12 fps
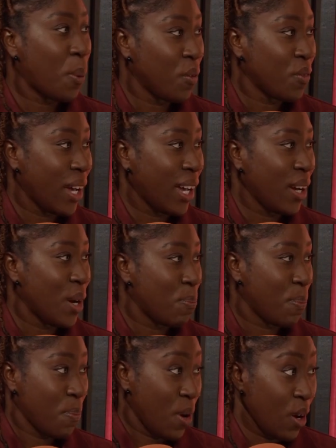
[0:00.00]
of their
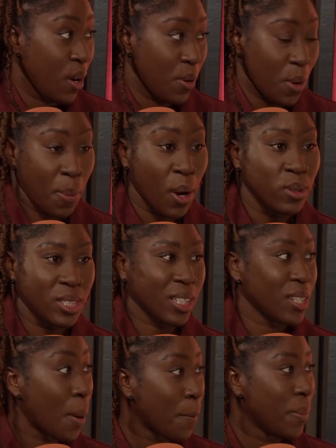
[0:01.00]
opposing
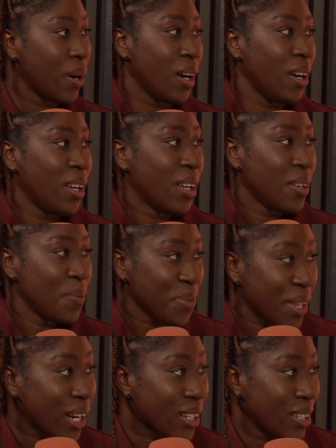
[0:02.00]
number,
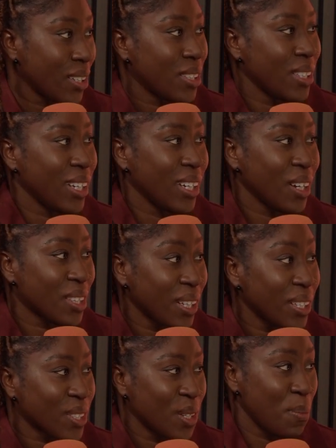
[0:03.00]
that kind of thing. I think
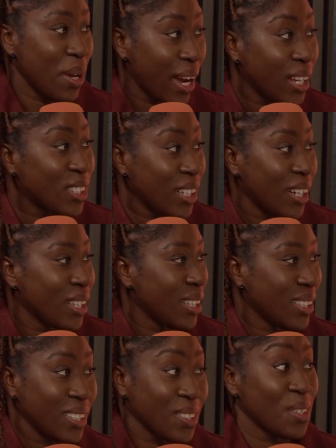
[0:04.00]
it's going to be edgy. I
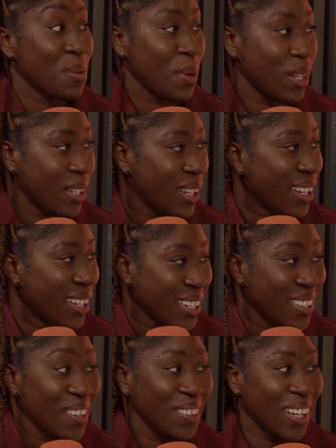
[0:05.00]
think there's going to be,
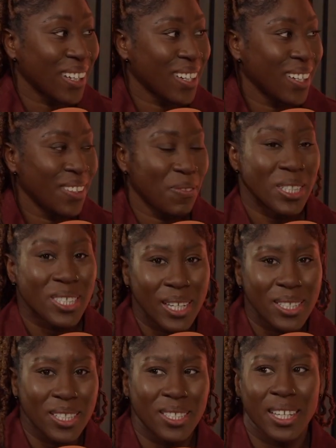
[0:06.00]
that kind of
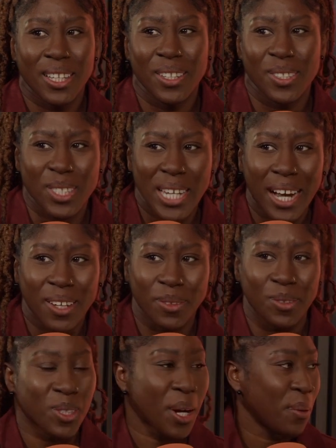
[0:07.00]
intensity. There's
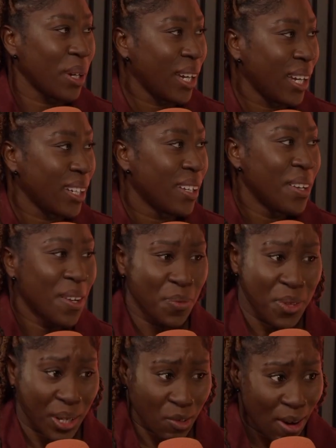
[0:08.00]
tackles going in.
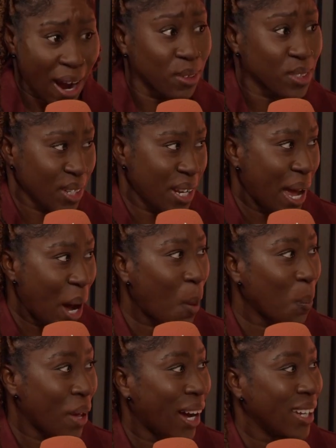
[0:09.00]
The crowd's going to
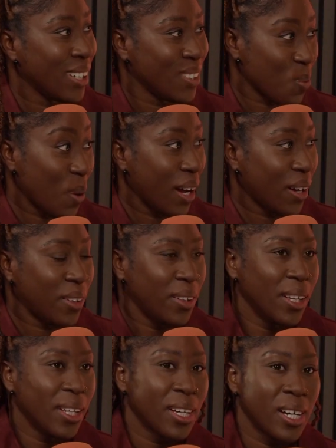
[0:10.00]
help that as well.
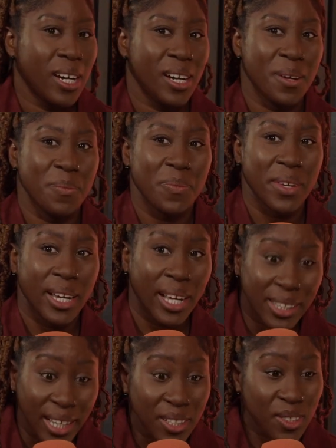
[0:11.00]
And
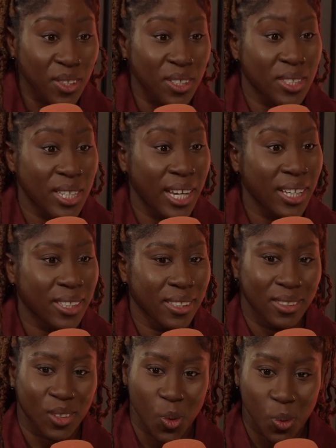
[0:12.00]
then it's going to take
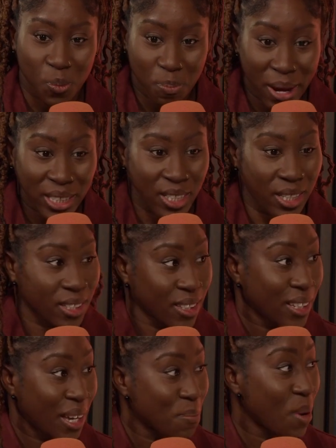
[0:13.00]
magic
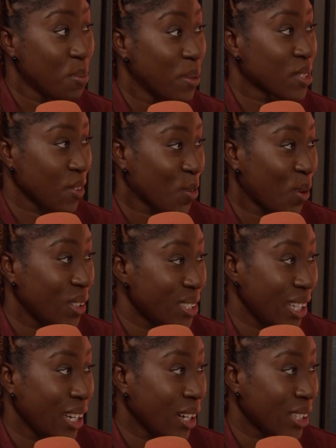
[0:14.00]
and moments of
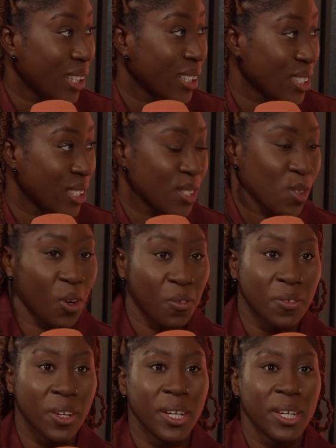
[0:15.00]
quality, I think, to sort
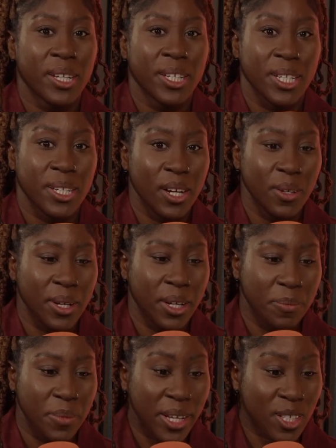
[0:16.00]
of,
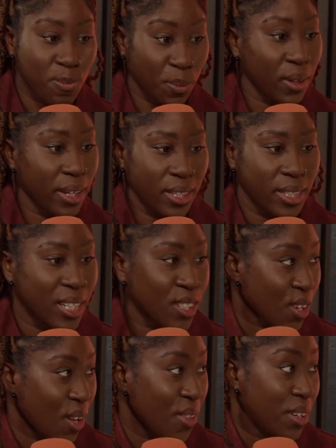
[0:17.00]
exploit
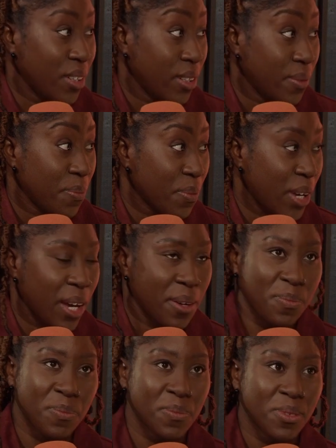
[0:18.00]
each other.
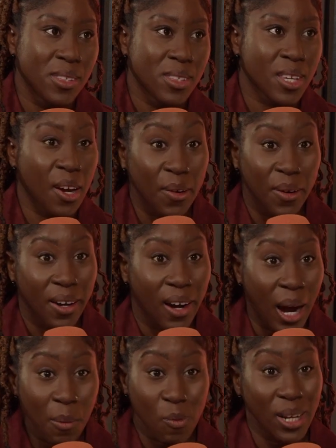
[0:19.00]
So
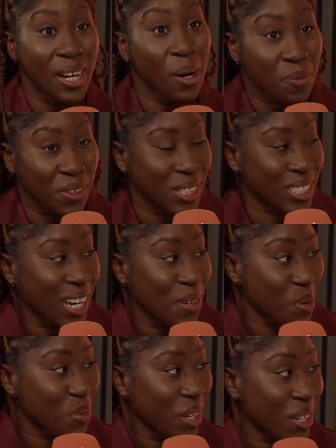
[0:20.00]
I'm really up for this game.
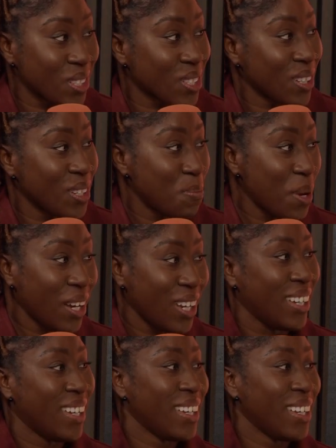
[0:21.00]
I think it's going to be,